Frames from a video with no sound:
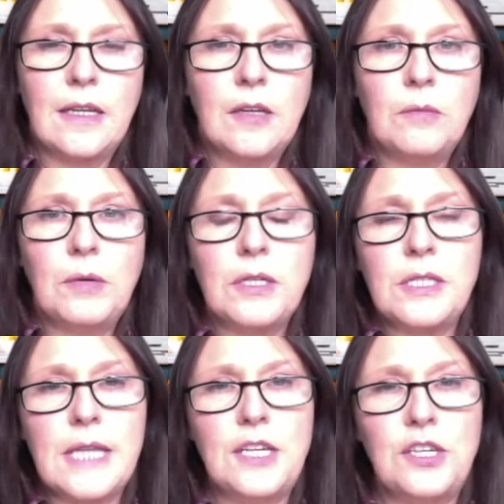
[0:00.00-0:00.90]

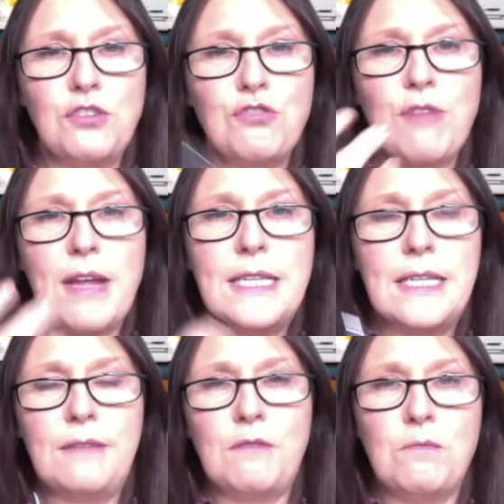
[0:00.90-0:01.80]
because then you create
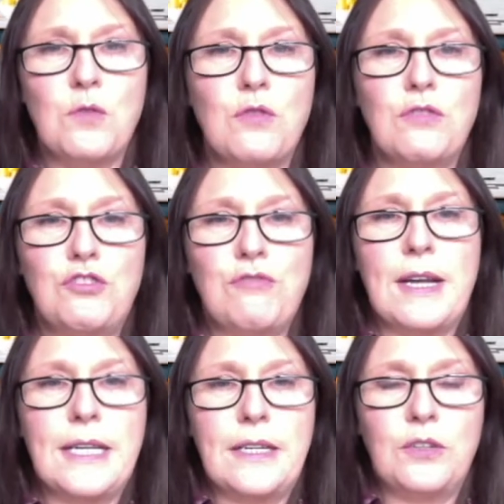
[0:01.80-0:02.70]
even more
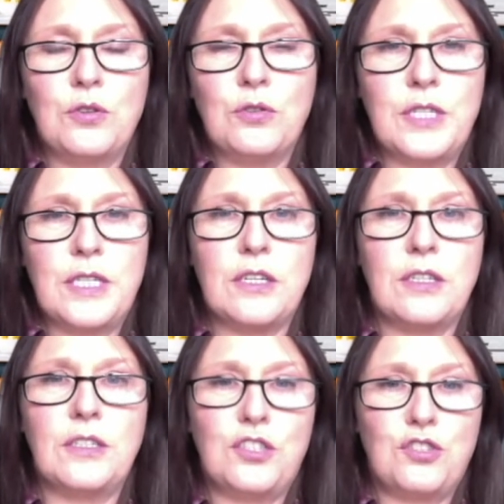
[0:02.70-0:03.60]
adrenaline and cortisol
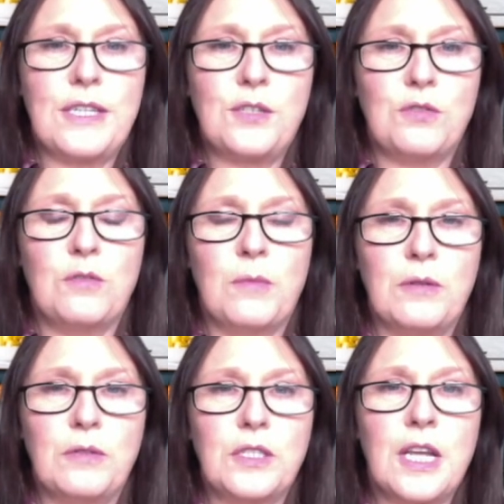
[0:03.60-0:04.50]
and the stress
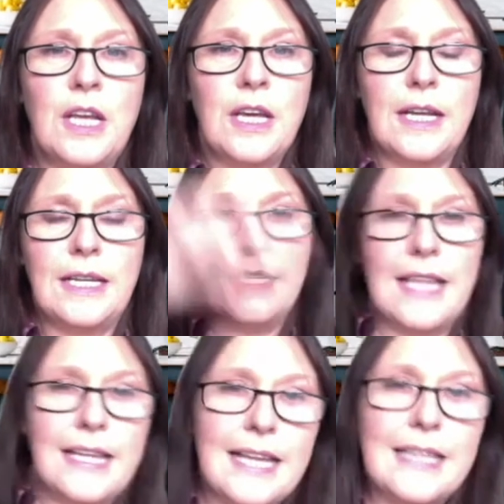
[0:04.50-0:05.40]
hormones, and you
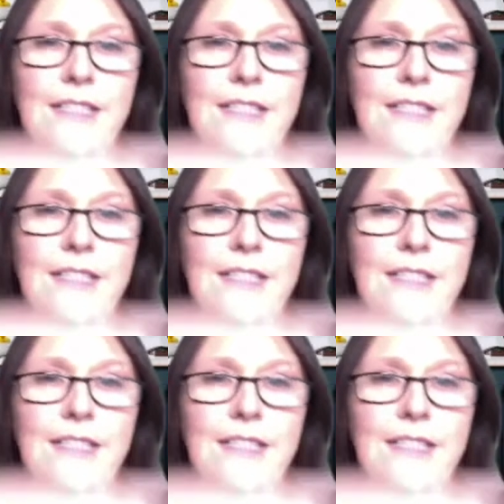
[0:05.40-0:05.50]
then get this